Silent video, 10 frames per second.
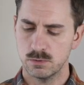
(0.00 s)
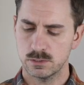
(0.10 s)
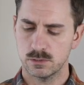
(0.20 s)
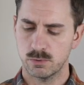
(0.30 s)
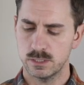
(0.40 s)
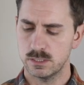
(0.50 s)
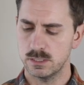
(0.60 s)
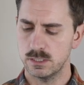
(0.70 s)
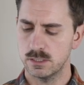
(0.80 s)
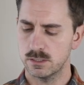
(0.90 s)
once or twice
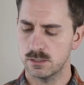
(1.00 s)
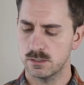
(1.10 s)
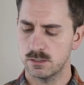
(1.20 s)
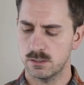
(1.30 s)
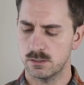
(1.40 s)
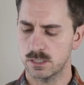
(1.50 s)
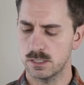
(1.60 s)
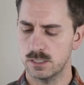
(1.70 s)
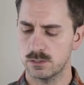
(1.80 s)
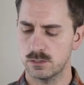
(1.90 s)
a year, I'll
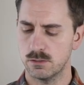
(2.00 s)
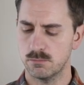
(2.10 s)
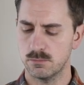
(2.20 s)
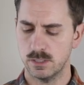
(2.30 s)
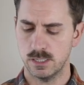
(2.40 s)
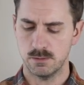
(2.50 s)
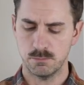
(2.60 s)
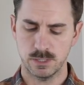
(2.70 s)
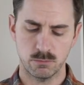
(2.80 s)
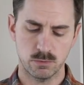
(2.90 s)
condition them,
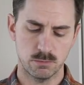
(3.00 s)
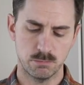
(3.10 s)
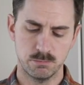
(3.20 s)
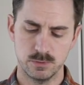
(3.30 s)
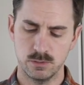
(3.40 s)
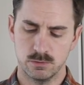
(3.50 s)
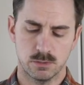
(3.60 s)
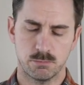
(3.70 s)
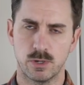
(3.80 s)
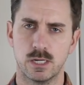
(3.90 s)
but I will use
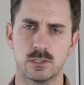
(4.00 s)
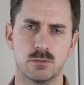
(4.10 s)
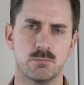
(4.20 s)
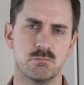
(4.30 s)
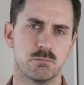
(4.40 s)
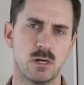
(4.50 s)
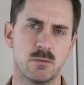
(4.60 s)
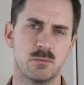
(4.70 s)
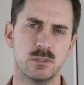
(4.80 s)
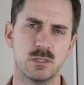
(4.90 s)
a brush
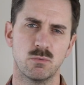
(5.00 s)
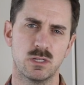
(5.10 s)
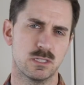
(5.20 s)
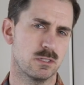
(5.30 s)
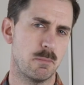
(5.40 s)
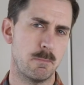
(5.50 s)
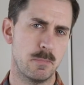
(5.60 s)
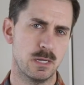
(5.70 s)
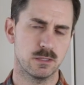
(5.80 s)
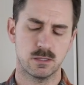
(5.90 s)
probably once a
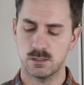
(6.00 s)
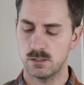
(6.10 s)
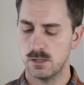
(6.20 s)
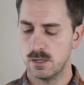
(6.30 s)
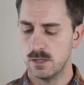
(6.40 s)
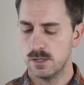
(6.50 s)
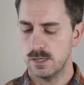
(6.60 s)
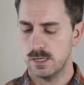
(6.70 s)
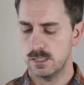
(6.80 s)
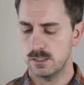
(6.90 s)
month,
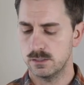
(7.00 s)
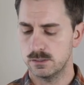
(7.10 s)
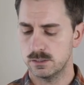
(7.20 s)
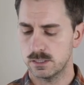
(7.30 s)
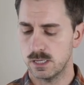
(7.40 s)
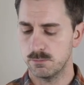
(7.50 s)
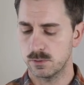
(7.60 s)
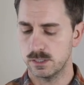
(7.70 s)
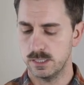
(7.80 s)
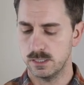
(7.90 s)
just to keep
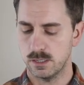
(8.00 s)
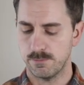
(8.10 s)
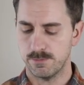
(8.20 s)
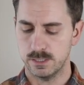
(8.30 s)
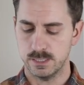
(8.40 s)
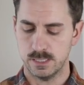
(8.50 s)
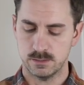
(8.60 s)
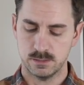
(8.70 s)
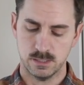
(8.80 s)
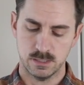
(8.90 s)
them clean. And I find
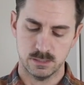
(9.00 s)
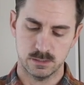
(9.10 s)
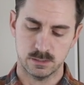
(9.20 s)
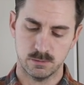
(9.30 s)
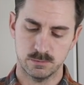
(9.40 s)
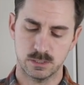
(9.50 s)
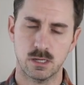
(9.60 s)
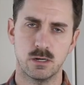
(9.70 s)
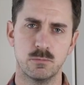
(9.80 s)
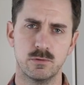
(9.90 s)
that just helps to
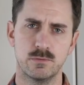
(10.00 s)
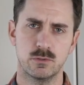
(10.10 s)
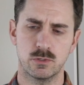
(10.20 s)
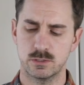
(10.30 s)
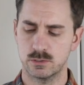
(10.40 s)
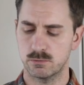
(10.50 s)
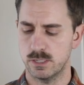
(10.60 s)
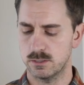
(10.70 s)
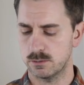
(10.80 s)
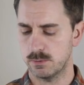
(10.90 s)
kind of move the oils
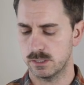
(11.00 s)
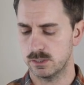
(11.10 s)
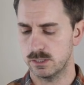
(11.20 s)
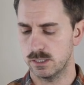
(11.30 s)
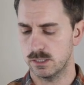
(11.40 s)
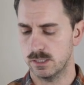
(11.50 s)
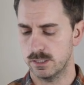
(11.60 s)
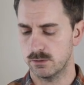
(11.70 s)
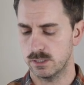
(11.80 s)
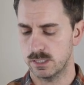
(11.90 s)
around, especially in a
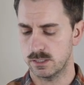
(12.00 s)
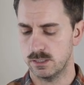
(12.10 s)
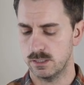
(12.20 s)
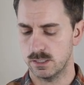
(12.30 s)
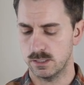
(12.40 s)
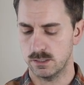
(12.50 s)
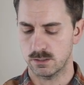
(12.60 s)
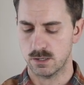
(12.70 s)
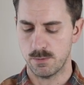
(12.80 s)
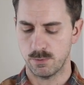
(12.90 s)
leather like
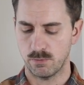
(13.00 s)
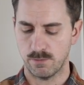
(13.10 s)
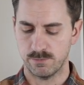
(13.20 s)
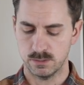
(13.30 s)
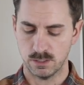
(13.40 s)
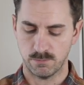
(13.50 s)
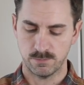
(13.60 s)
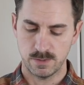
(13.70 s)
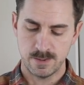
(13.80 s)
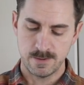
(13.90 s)
the copper rough and tough.